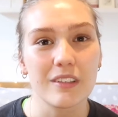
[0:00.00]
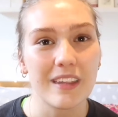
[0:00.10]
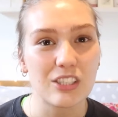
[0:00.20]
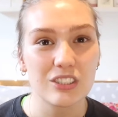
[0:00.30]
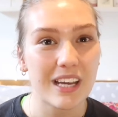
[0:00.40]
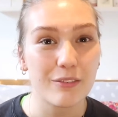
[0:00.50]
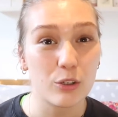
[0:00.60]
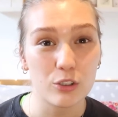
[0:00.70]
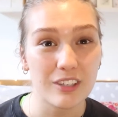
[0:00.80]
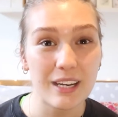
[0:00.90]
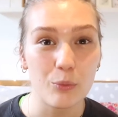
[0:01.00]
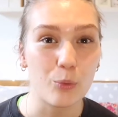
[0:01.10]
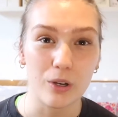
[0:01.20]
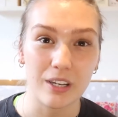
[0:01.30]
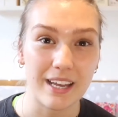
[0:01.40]
they just have a great
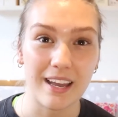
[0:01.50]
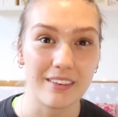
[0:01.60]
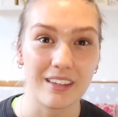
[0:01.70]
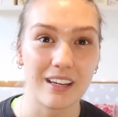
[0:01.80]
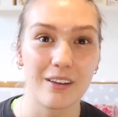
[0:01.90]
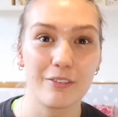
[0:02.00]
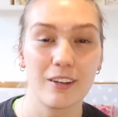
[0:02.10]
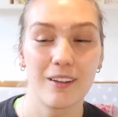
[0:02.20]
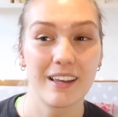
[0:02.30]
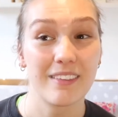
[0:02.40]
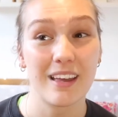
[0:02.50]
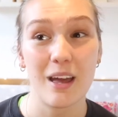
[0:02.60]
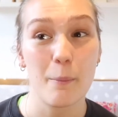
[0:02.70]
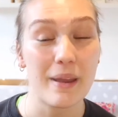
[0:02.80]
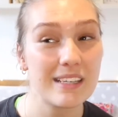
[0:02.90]
work ethic I feel like they're
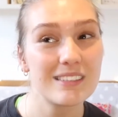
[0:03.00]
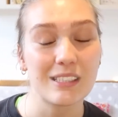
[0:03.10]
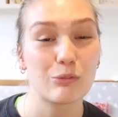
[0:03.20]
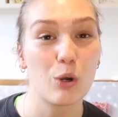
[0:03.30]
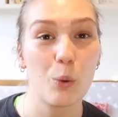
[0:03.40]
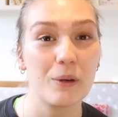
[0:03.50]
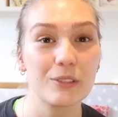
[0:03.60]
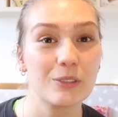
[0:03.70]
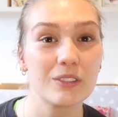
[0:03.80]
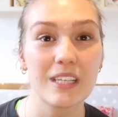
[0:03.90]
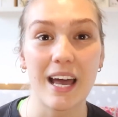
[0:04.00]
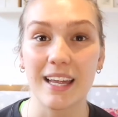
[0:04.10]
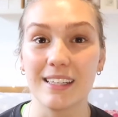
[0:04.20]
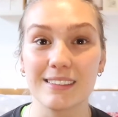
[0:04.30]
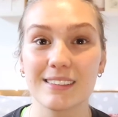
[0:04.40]
amazing role models
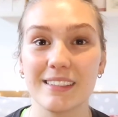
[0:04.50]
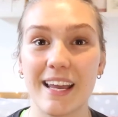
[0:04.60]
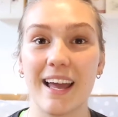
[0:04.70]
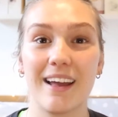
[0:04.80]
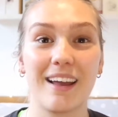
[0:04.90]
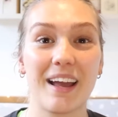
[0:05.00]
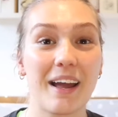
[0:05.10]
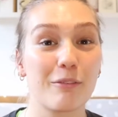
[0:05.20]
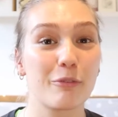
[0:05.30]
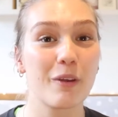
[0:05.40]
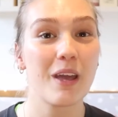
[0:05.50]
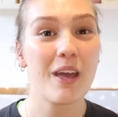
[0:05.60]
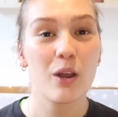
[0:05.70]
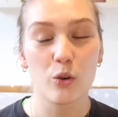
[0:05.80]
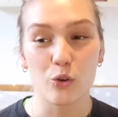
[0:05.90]
and yeah I have
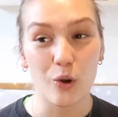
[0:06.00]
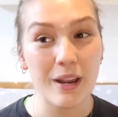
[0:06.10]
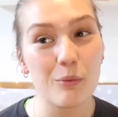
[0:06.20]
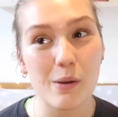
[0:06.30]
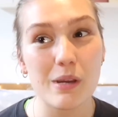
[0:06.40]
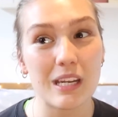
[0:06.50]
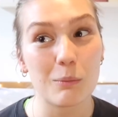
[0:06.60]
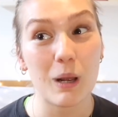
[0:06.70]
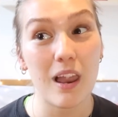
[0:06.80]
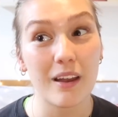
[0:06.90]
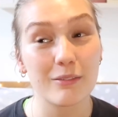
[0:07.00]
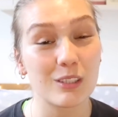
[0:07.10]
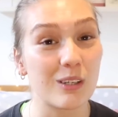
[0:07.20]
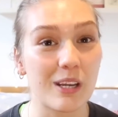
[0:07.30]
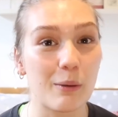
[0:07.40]
great women in my life to
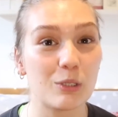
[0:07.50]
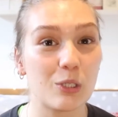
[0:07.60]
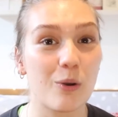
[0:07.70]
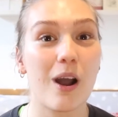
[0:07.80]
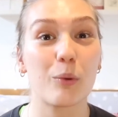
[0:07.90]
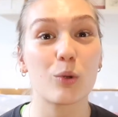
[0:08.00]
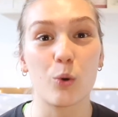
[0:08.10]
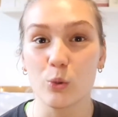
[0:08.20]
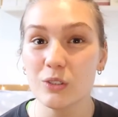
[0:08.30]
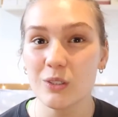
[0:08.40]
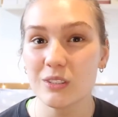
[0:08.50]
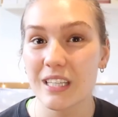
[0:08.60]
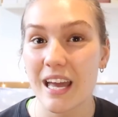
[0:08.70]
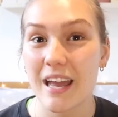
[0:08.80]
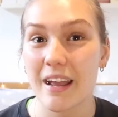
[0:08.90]
look up to. I would also
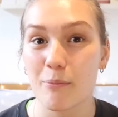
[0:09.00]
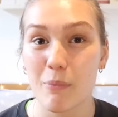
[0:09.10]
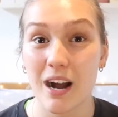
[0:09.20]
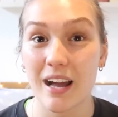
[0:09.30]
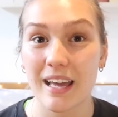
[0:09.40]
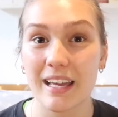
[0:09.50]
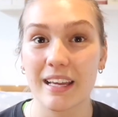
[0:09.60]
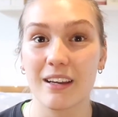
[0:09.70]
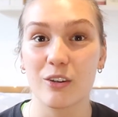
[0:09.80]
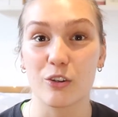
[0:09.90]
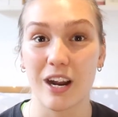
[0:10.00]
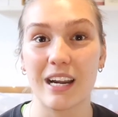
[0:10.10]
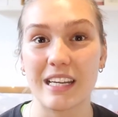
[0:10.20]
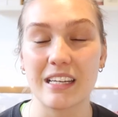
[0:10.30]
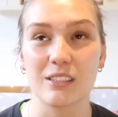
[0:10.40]
say my
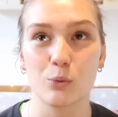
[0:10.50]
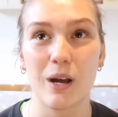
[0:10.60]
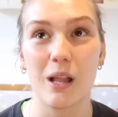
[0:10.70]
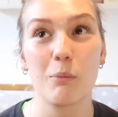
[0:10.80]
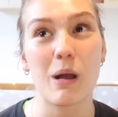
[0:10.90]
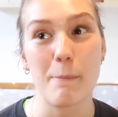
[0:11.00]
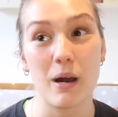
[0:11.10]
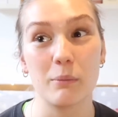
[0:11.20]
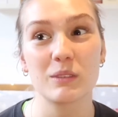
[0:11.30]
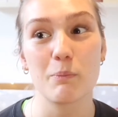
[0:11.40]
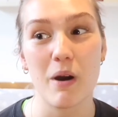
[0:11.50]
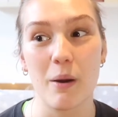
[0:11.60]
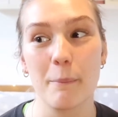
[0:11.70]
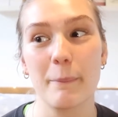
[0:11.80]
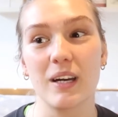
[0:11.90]
granny as well, my mum's
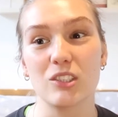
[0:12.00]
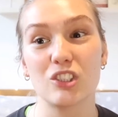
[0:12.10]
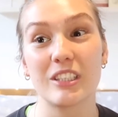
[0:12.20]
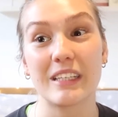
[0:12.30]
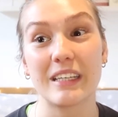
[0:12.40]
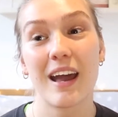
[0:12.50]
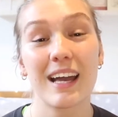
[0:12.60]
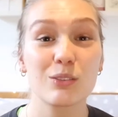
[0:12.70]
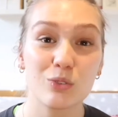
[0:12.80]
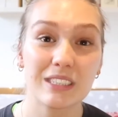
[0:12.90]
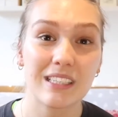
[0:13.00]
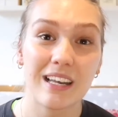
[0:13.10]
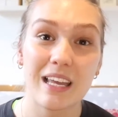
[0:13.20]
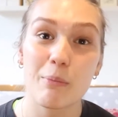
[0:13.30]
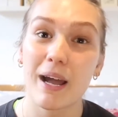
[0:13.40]
mum, but she has
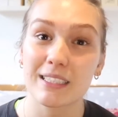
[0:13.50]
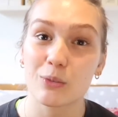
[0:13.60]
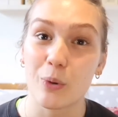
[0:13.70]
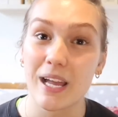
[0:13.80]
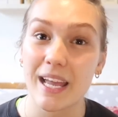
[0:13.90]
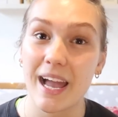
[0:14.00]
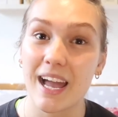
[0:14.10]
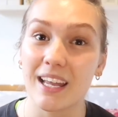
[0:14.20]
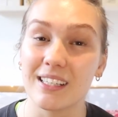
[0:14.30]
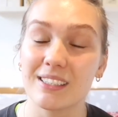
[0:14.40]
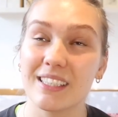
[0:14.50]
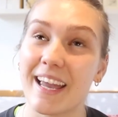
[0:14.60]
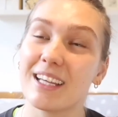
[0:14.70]
recently passed away and yeah,